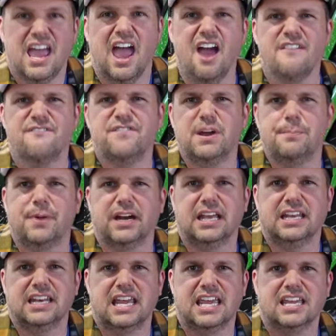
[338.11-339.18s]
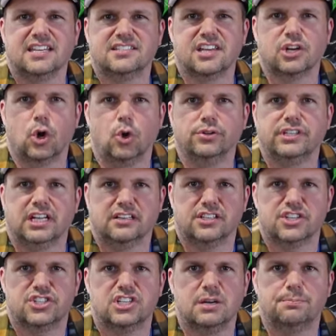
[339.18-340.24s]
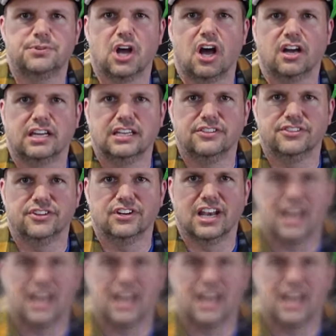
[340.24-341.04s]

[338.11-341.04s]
Everybody needs an Old English Sheepdog in their